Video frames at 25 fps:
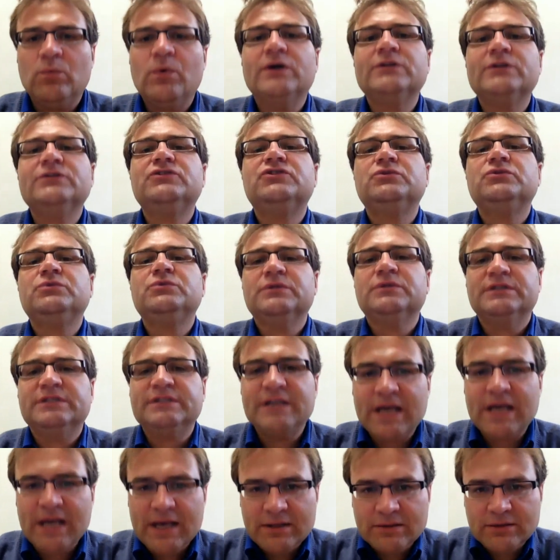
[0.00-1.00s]
They want
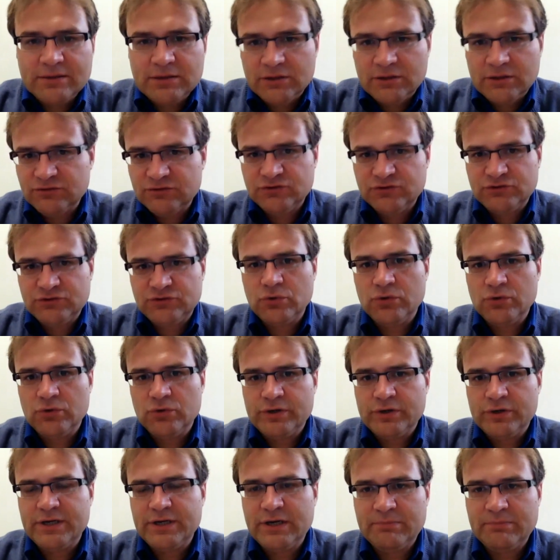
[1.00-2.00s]
you to tell a
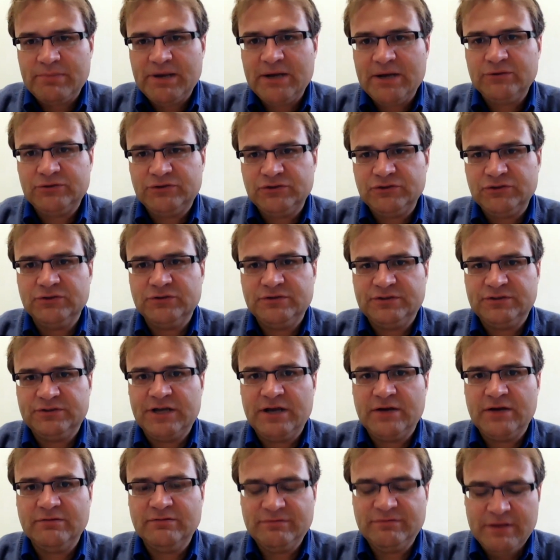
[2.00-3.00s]
story about
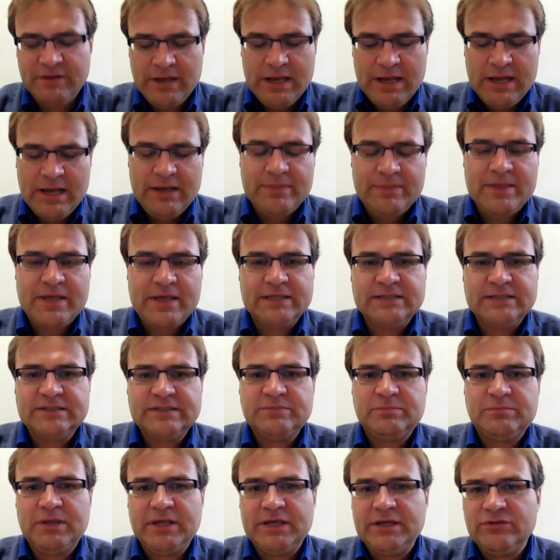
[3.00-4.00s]
yourself
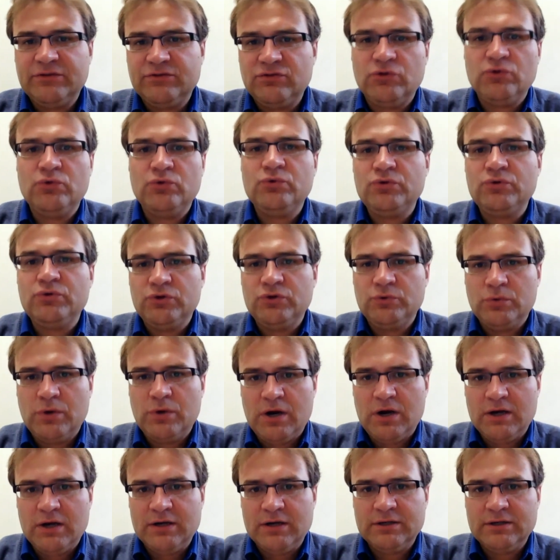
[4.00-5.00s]
that explains who
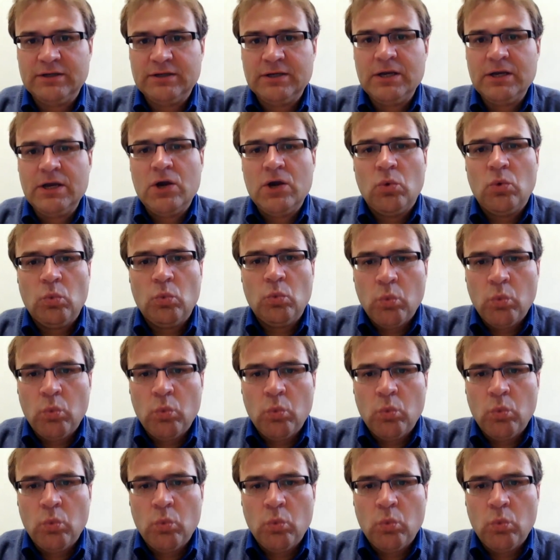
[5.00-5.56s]
you are,